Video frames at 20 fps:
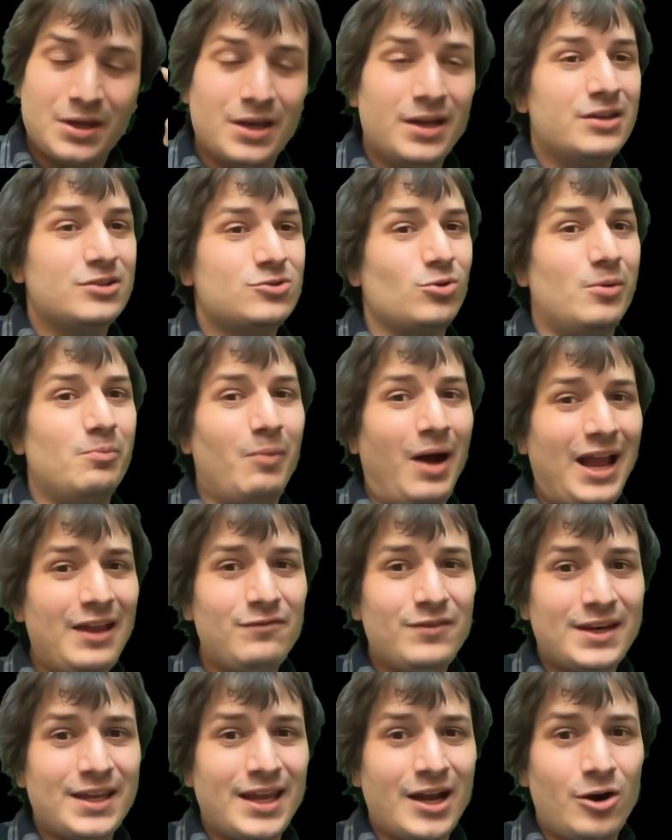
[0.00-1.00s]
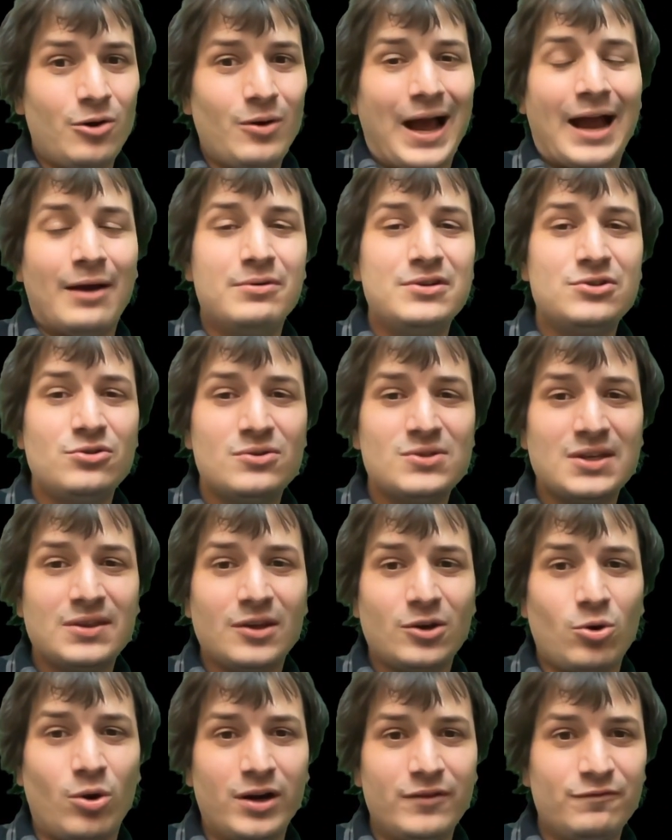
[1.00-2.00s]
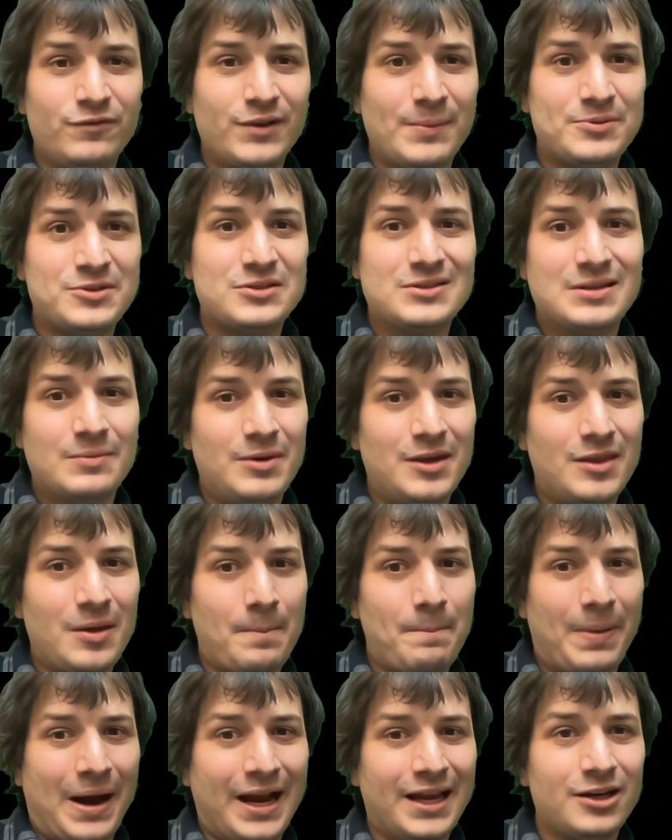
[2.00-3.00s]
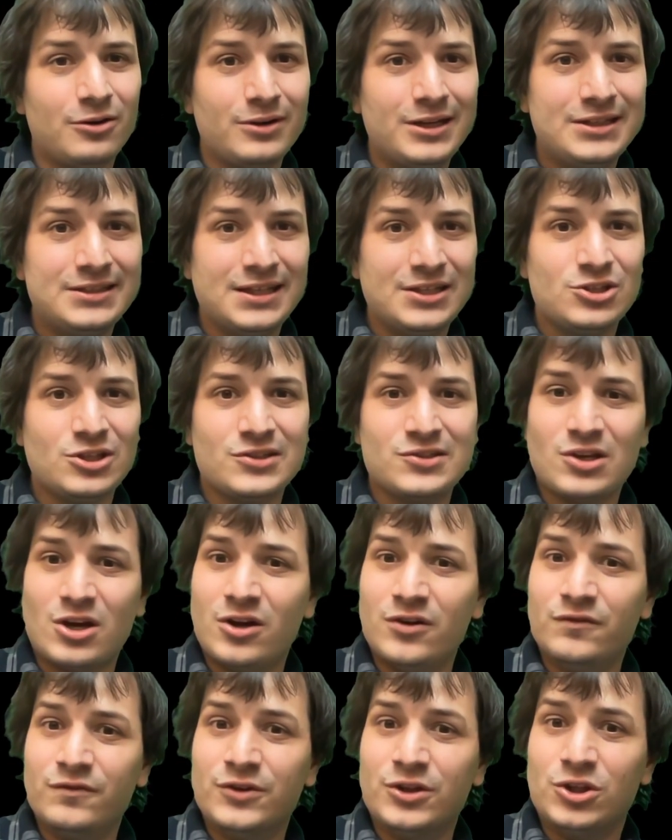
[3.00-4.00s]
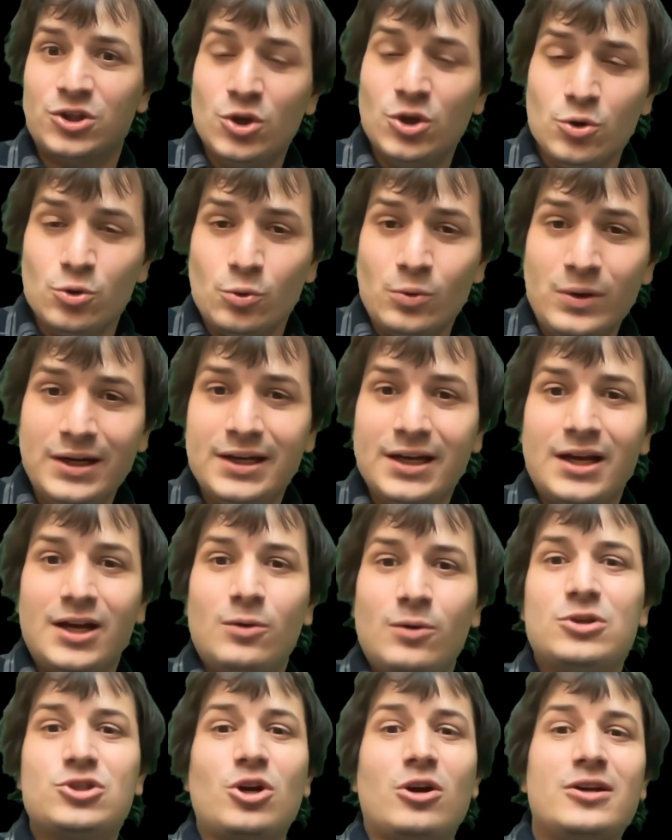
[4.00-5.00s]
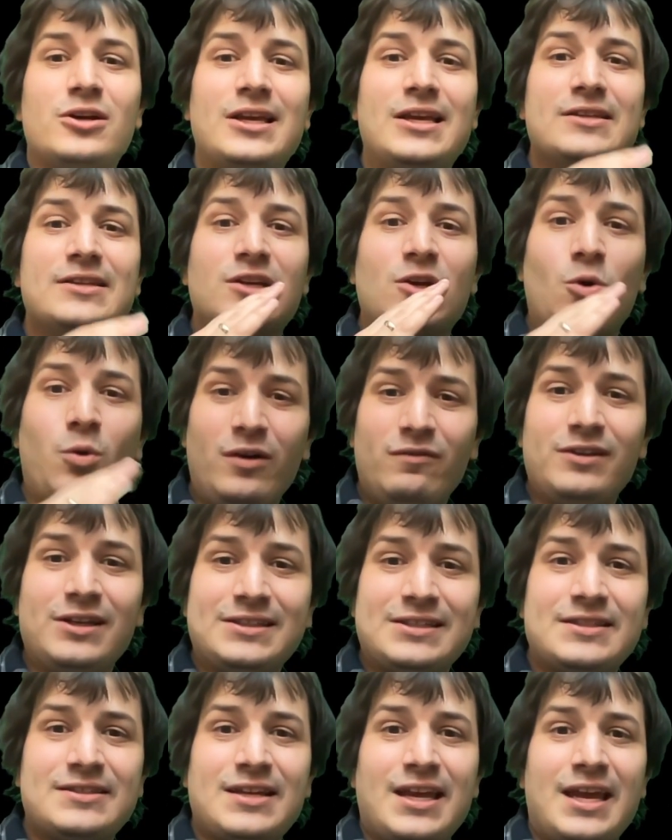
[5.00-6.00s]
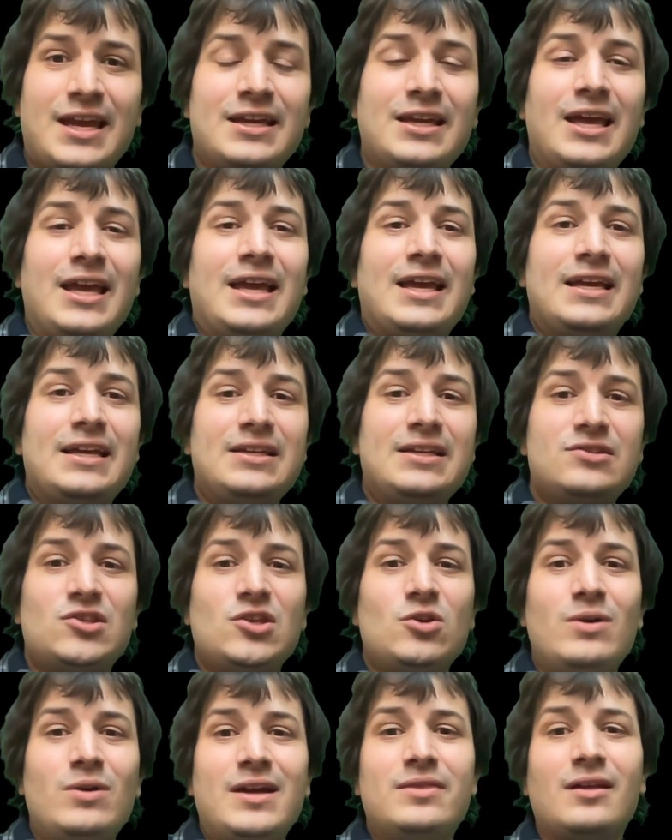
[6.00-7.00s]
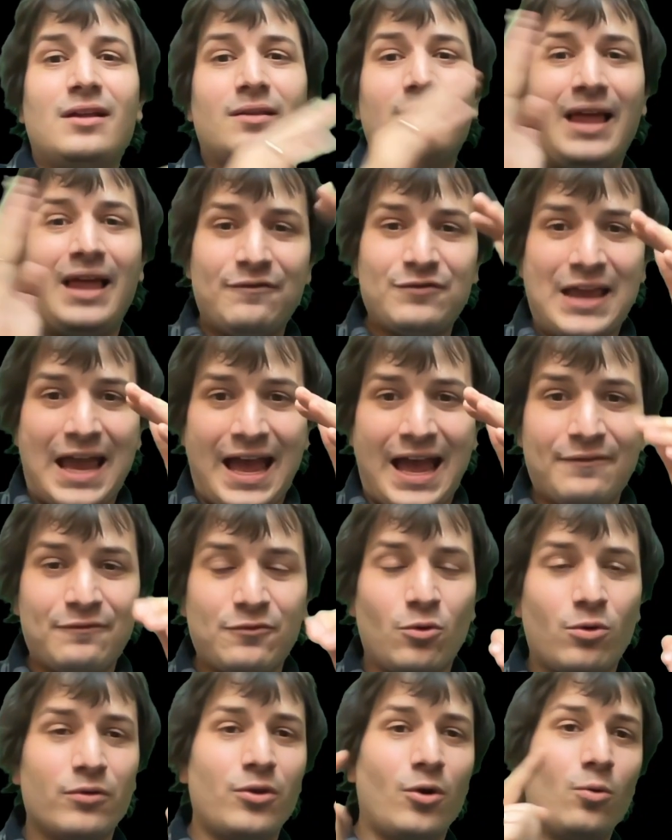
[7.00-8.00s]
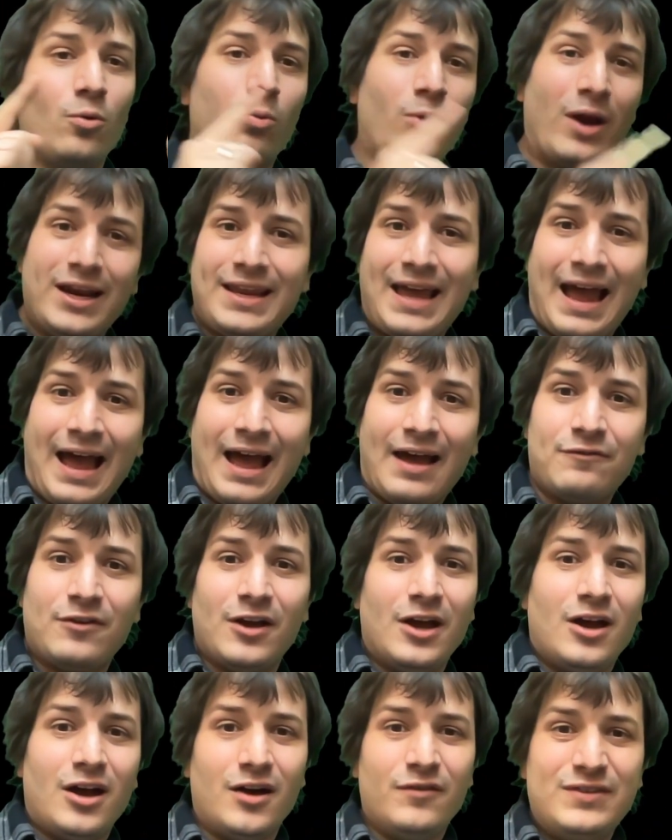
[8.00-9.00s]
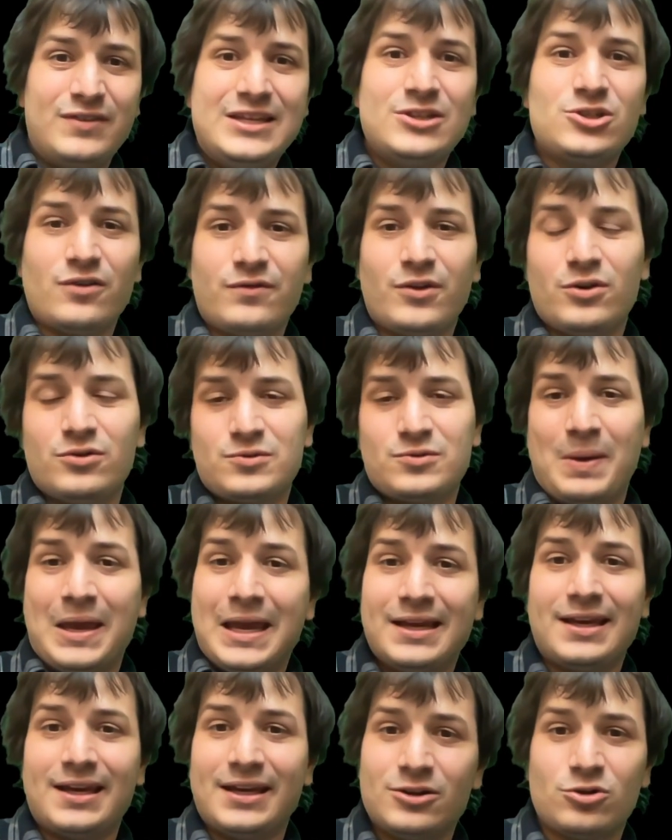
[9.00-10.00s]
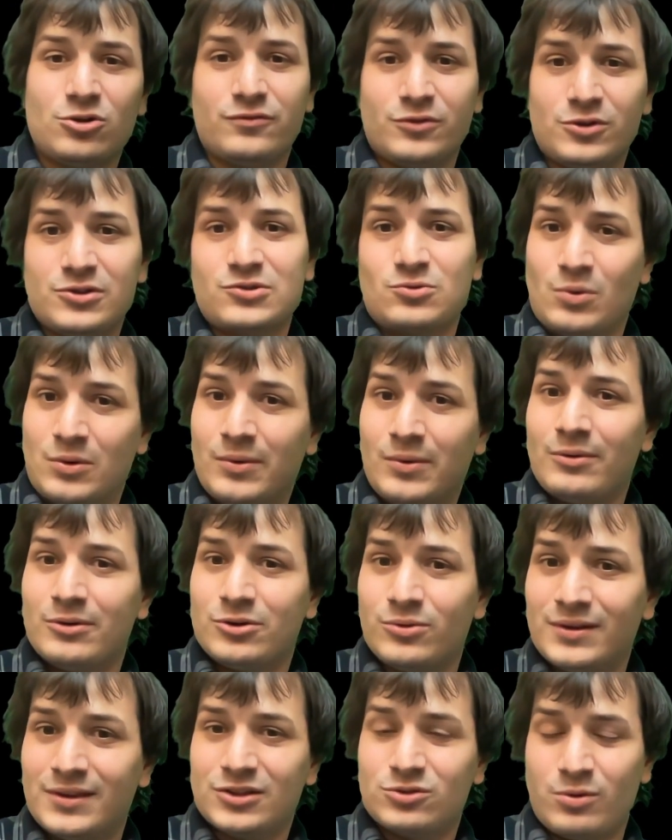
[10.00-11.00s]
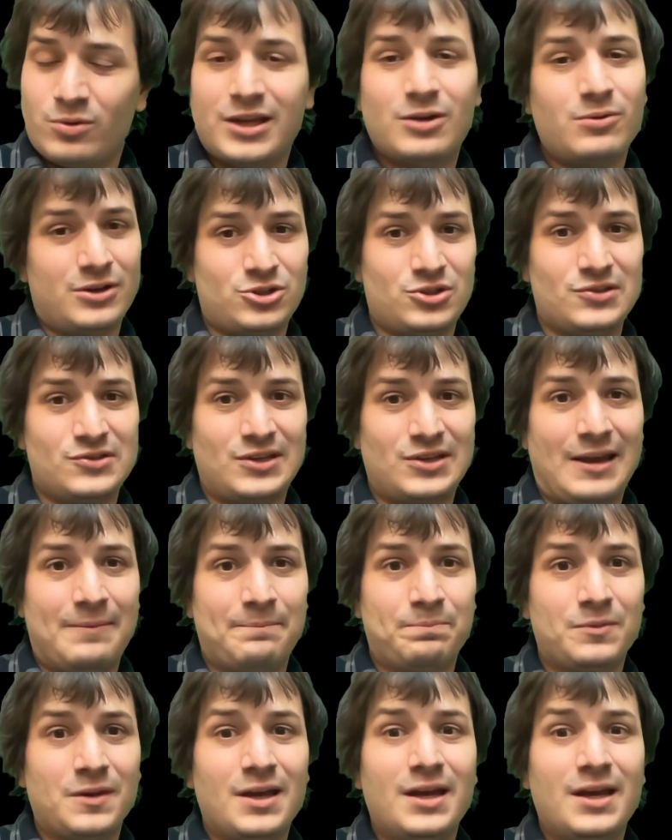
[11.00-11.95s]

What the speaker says: So in my video, I was using the coin flips to be the binary digits of U, which is equivalent to saying, is U in the left half or the right half of each of those pink intervals when we were doing the 20 questions game.